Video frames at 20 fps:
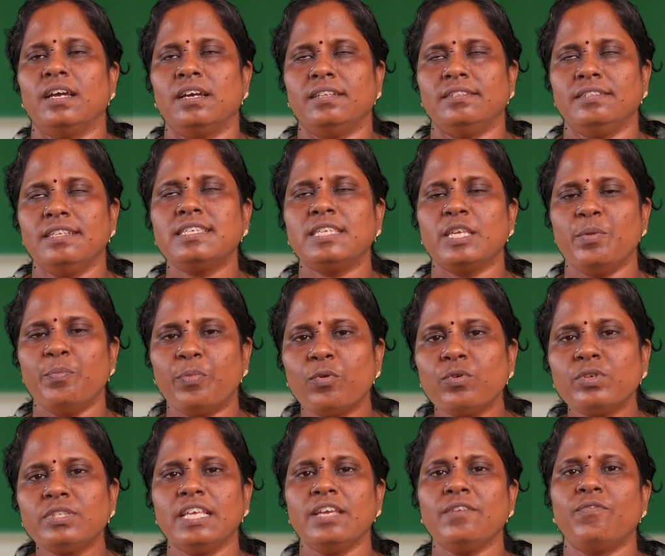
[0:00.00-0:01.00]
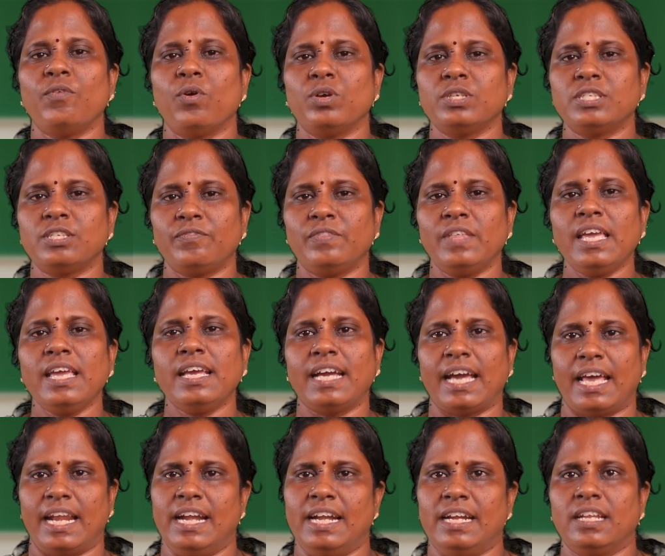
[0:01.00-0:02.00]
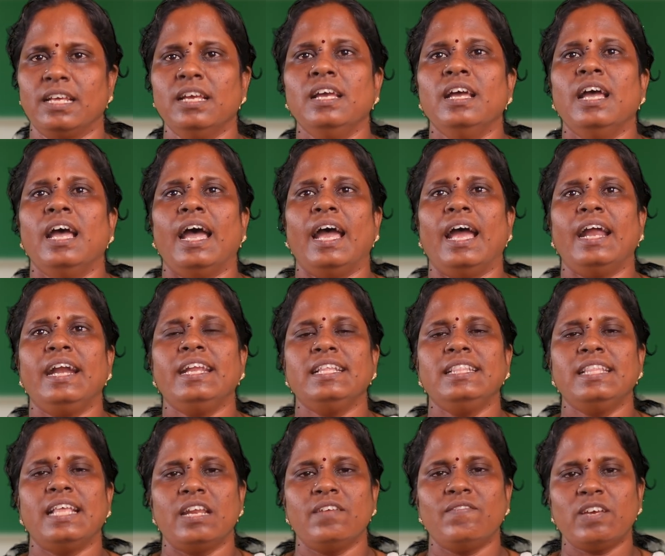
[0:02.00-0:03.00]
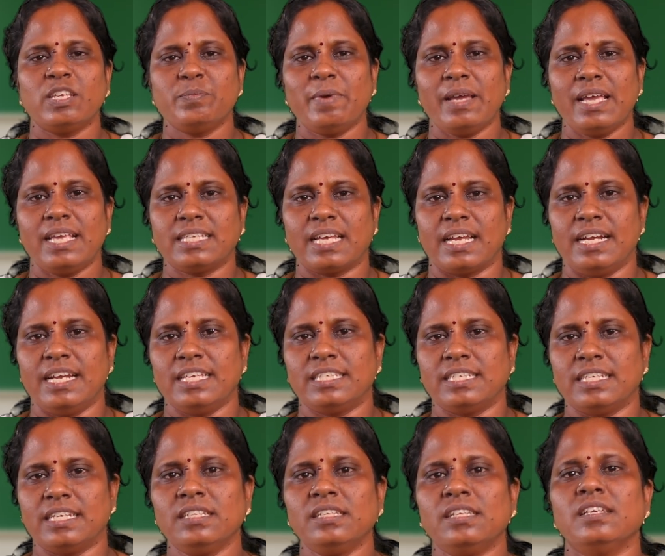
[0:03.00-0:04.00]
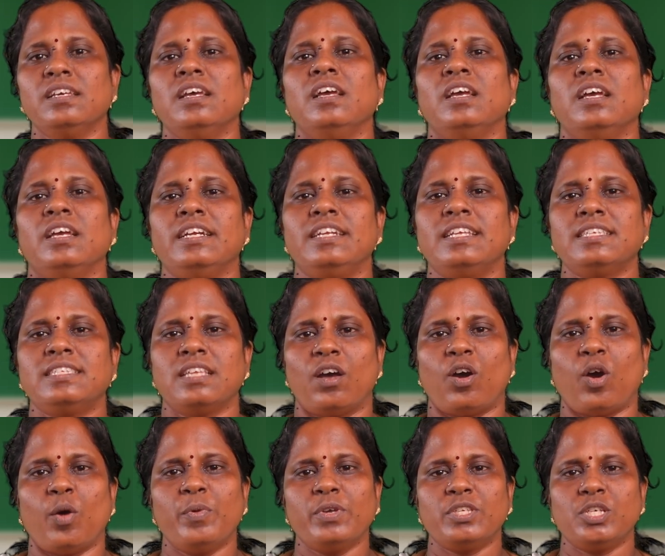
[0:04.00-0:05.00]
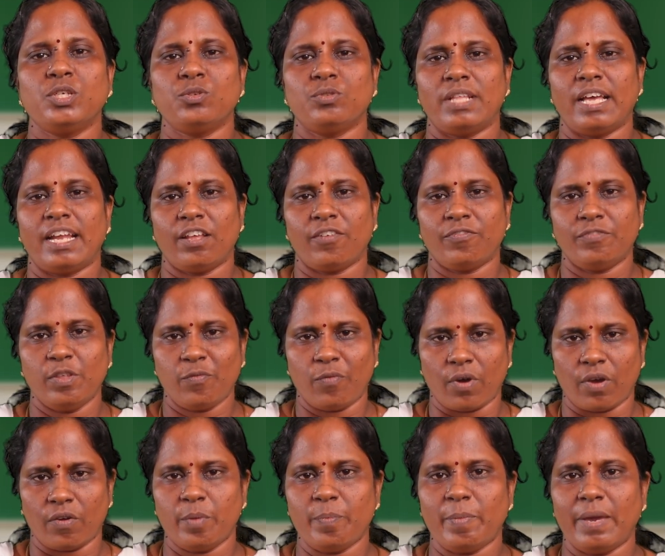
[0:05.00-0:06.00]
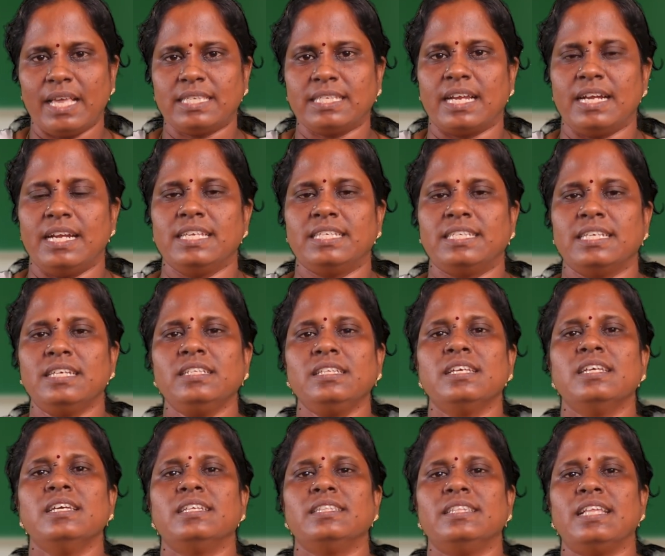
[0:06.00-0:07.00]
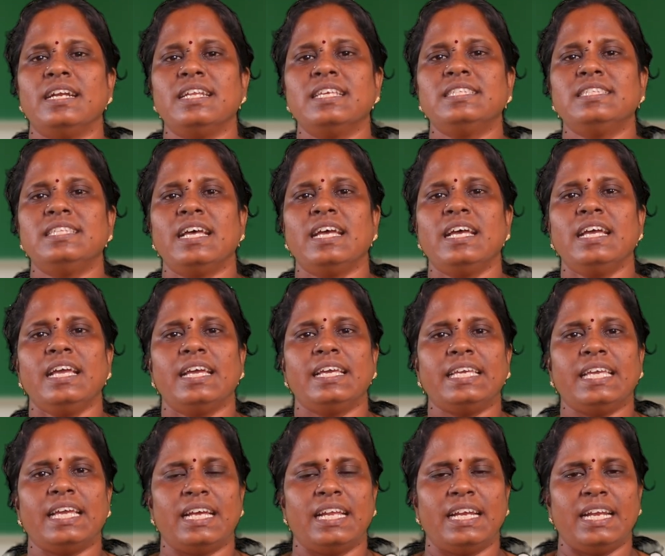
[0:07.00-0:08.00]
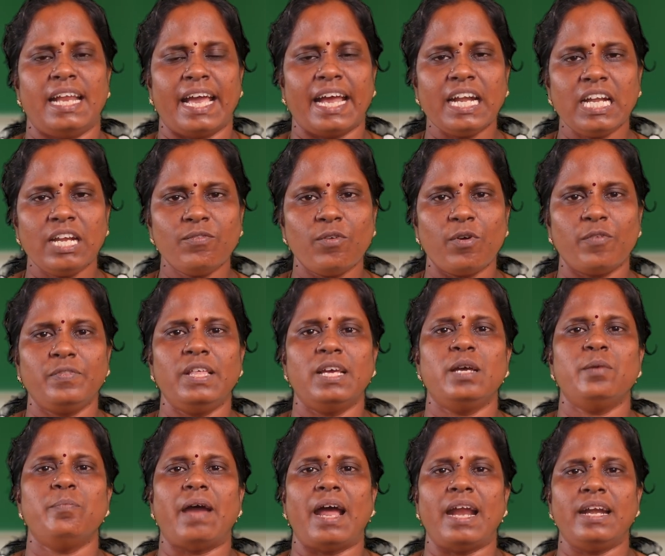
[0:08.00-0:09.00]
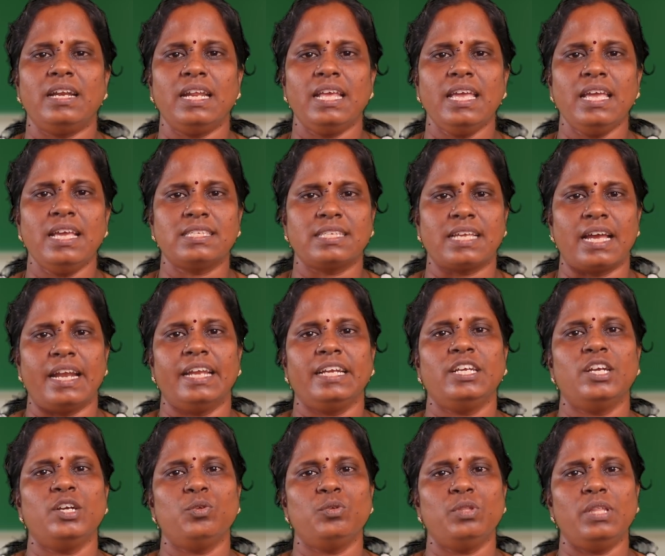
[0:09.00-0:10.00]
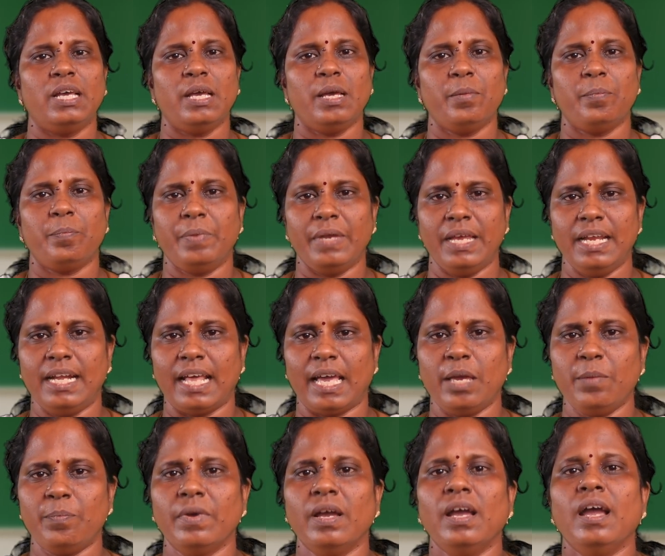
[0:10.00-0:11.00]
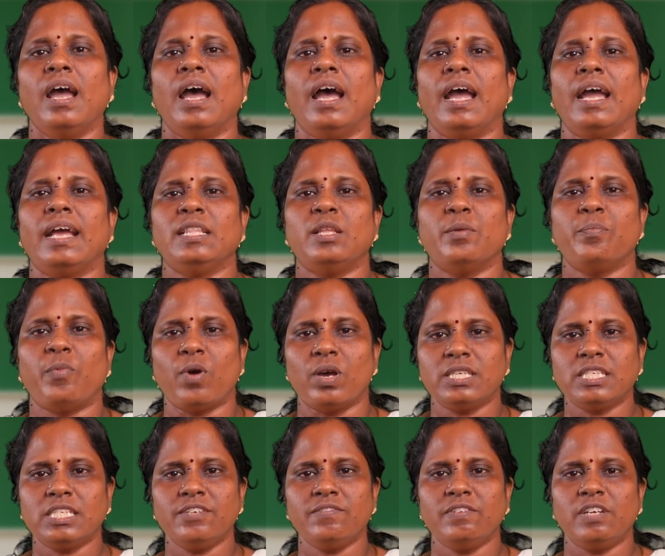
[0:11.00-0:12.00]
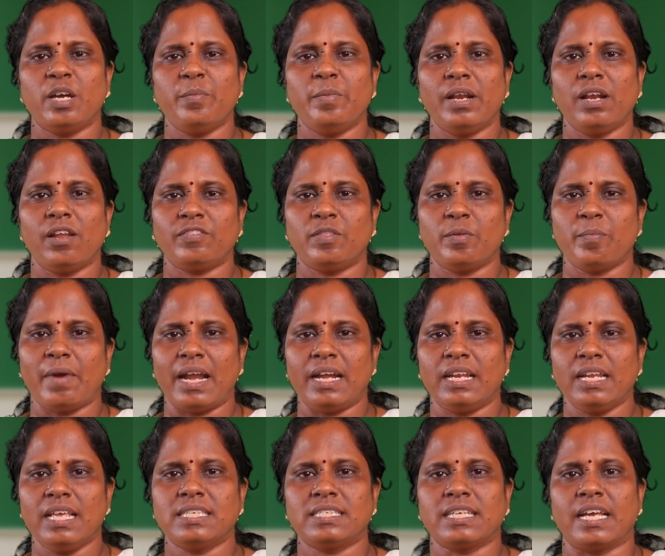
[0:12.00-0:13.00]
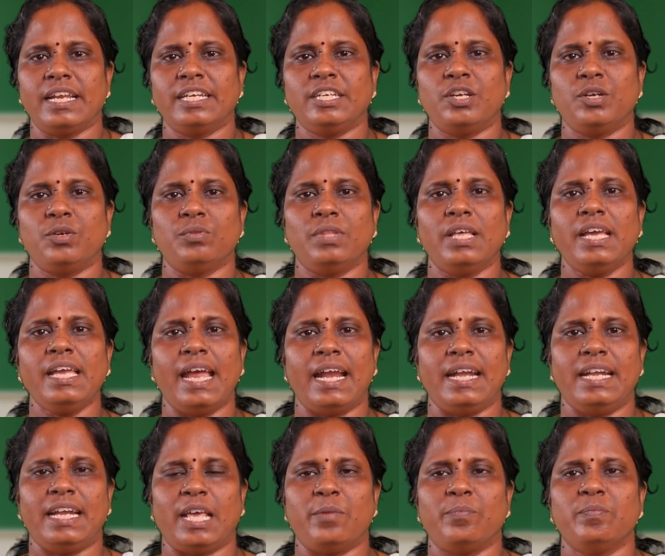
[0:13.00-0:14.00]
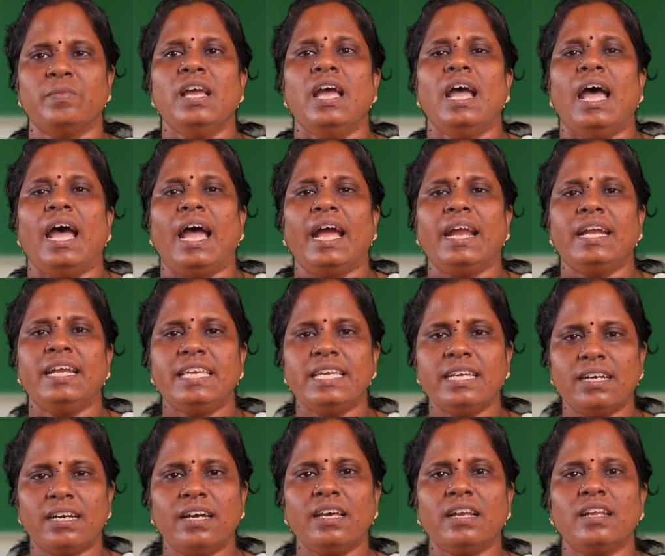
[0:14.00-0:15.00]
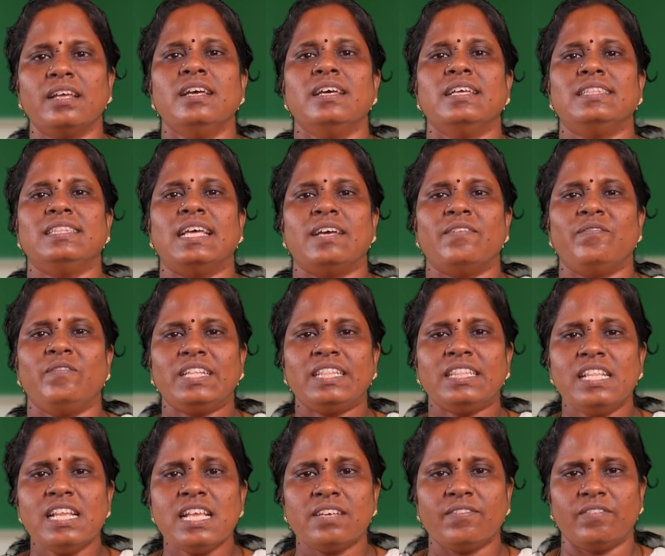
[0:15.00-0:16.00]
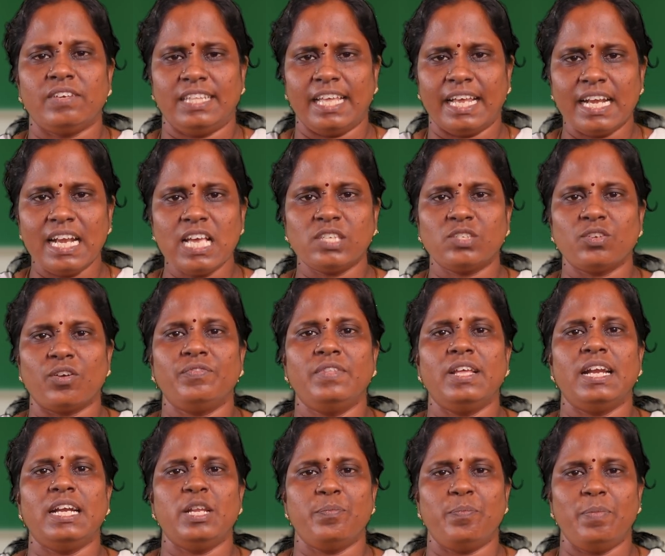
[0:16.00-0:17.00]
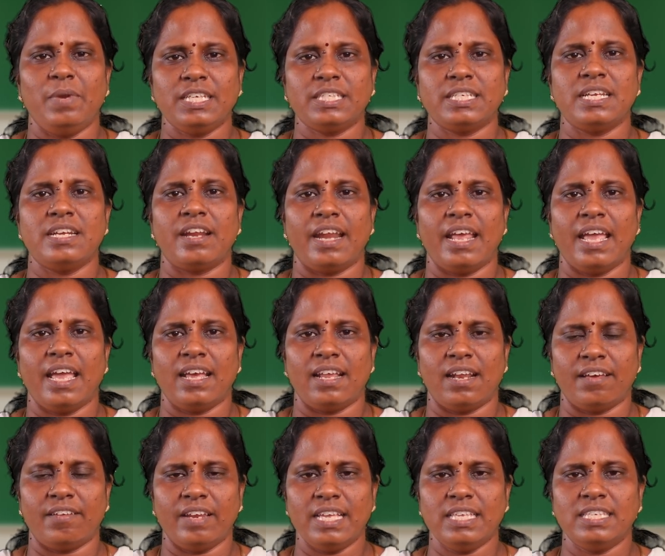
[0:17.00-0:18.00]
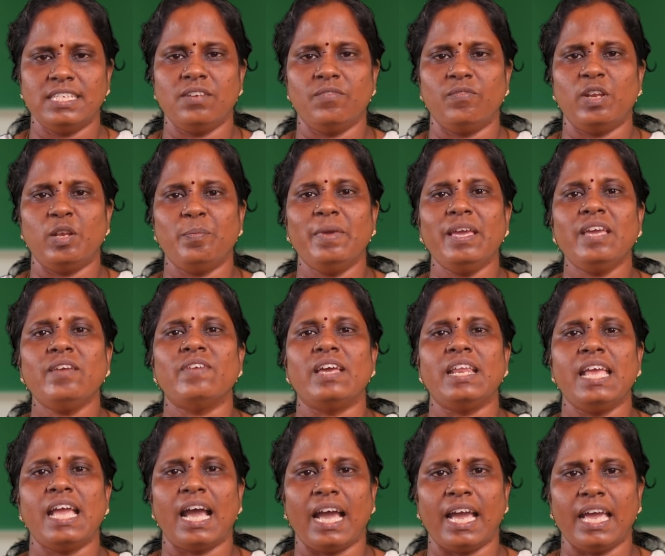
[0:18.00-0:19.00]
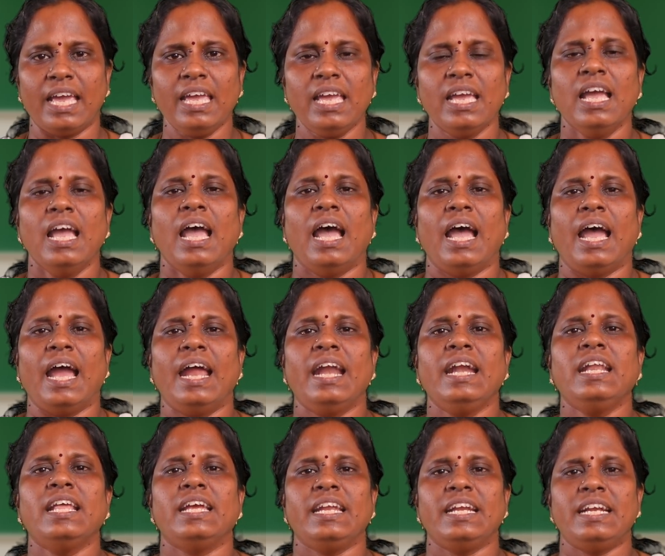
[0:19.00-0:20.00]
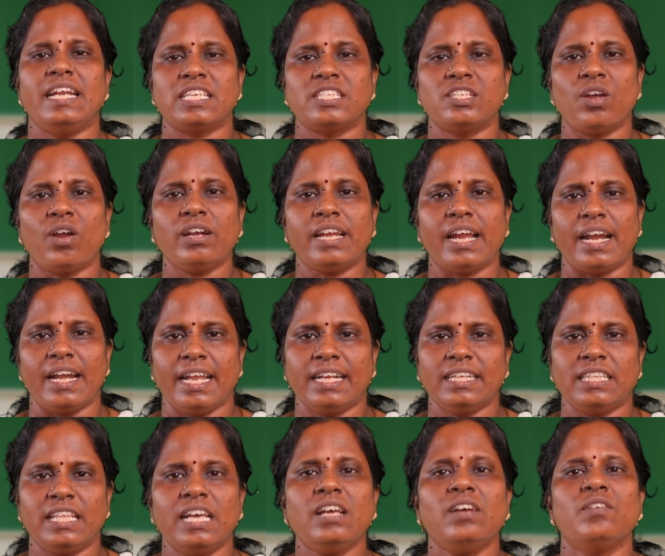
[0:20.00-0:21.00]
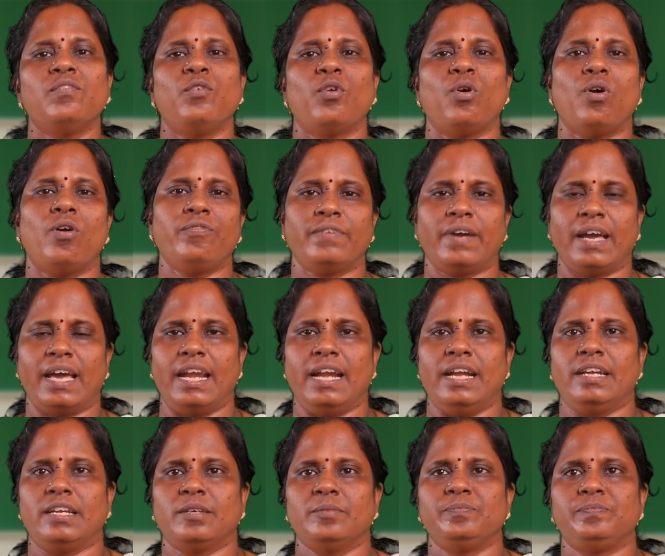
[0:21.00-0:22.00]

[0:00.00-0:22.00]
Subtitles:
this improves the flows of the current. And in the reverse bias condition, it is opposite to that of the forward bias condition. That is, the negative of the battery is connected to the P-type and the positive terminal of the battery is connected to the N-type. And here, the thickness of the depletion region will be very high and it does not conduct the flow of current.